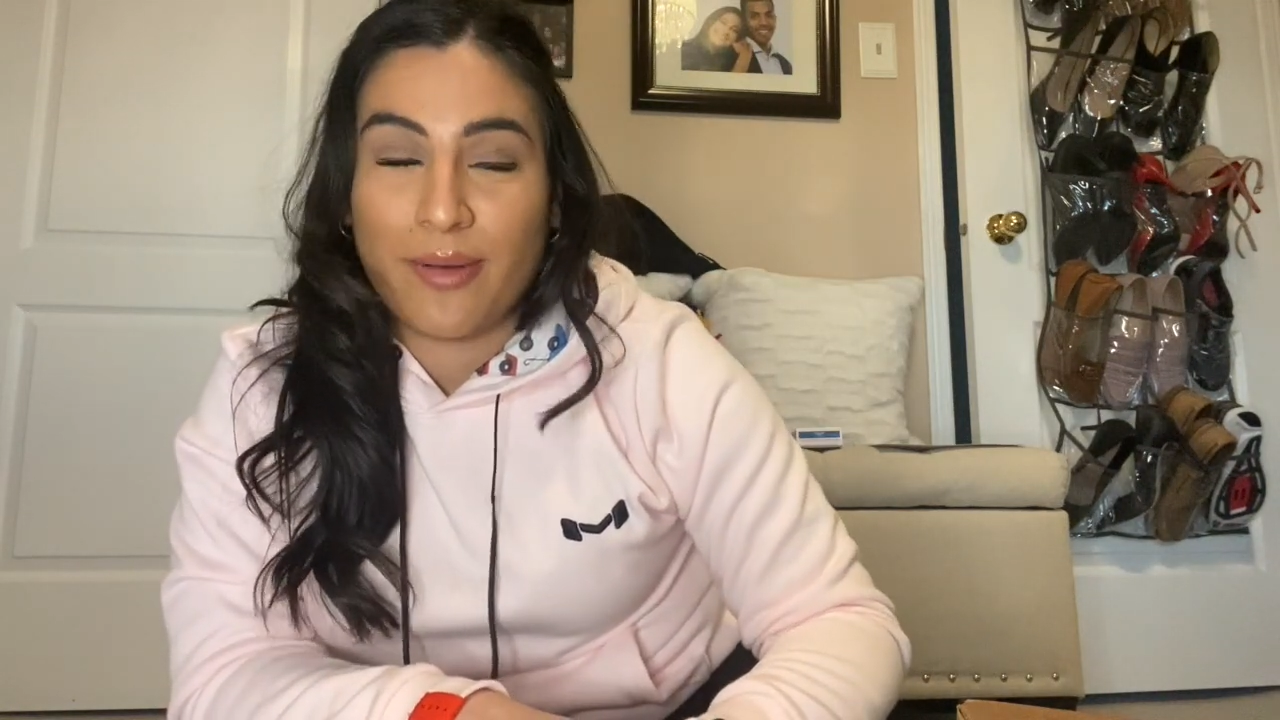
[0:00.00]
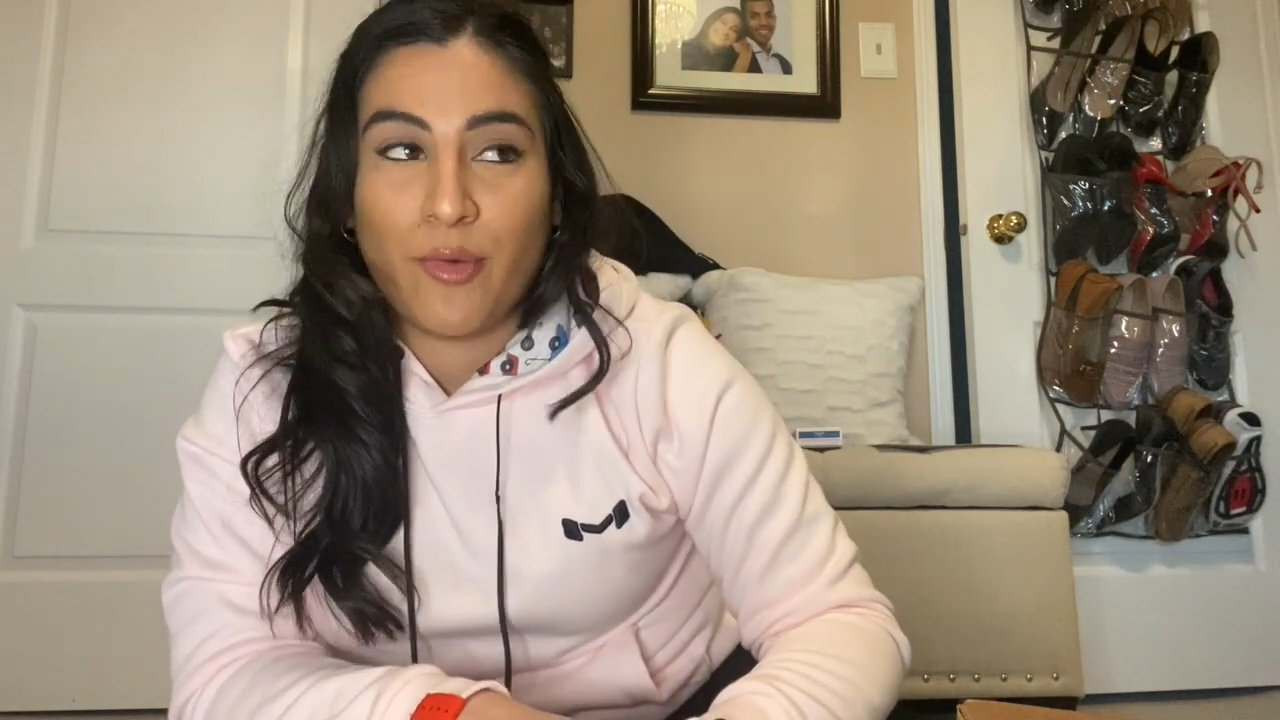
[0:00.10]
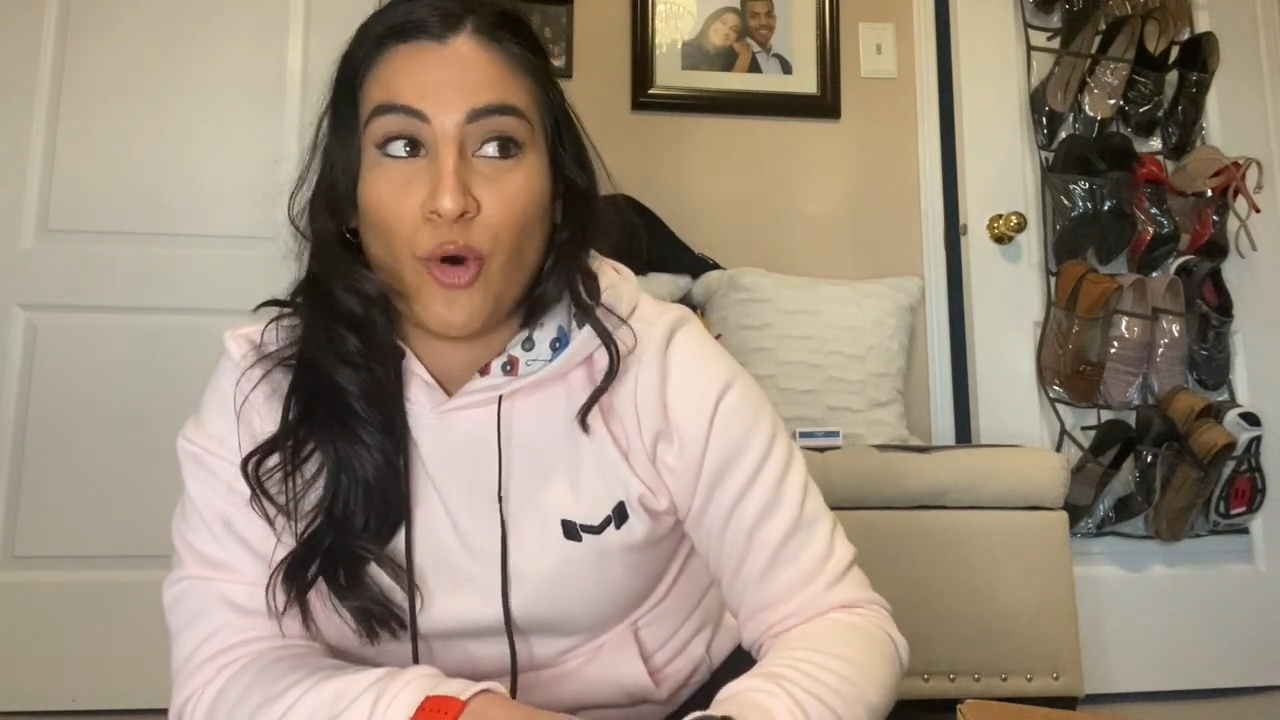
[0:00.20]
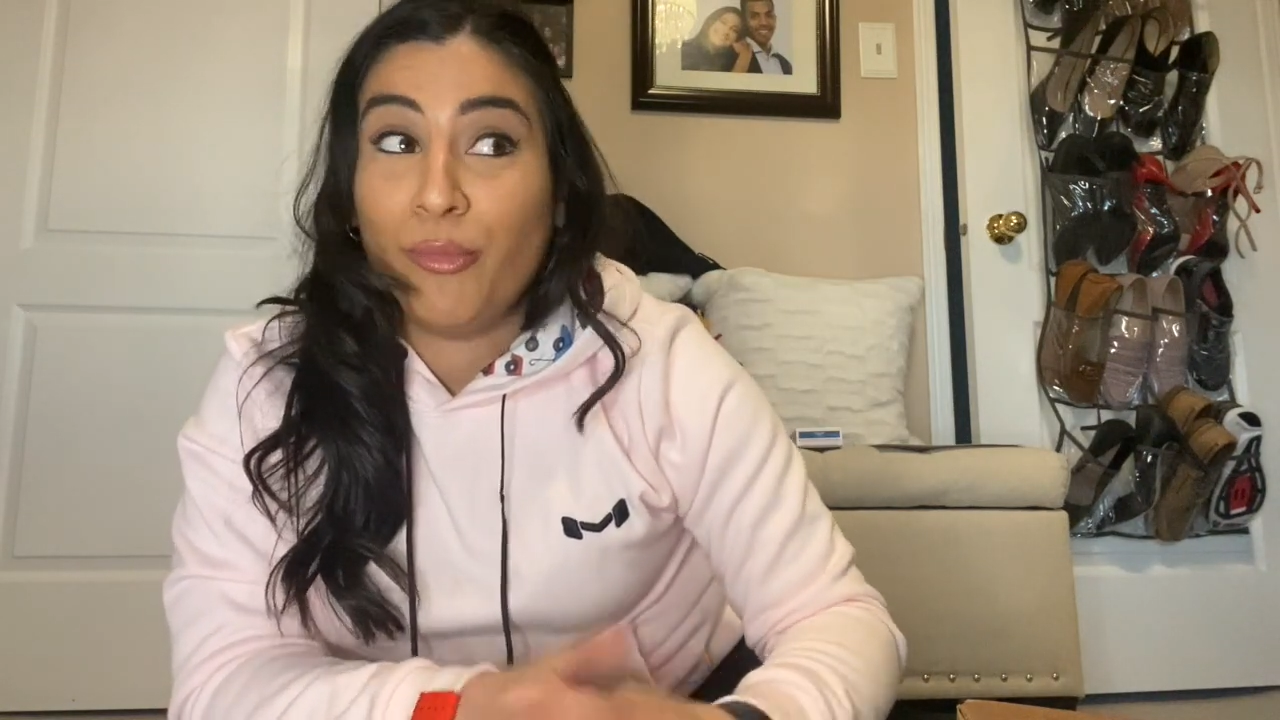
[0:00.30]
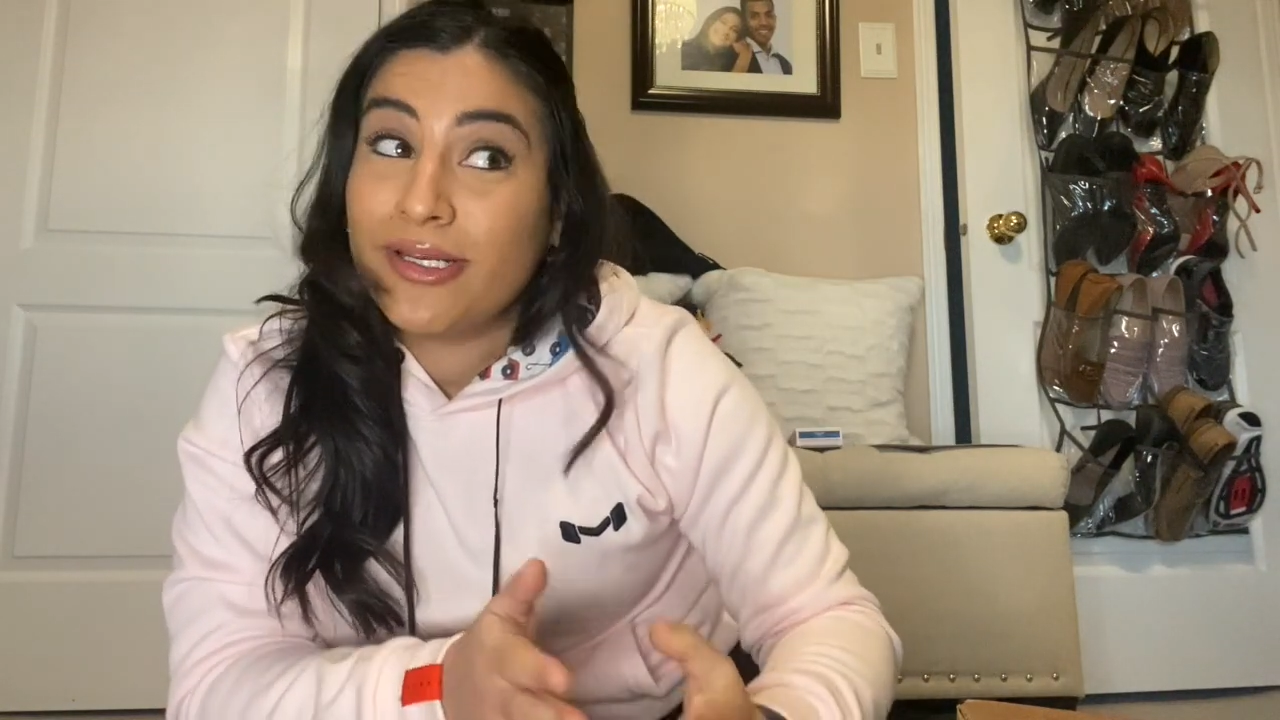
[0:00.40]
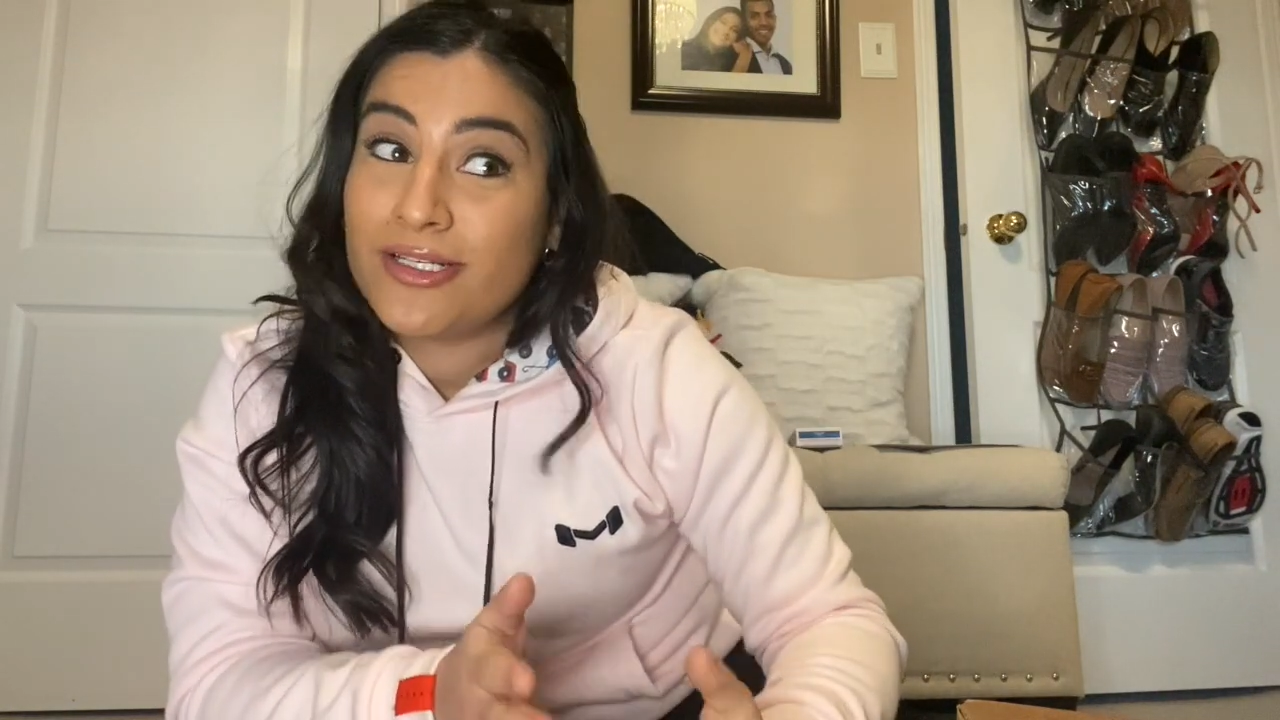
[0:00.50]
I'm hoping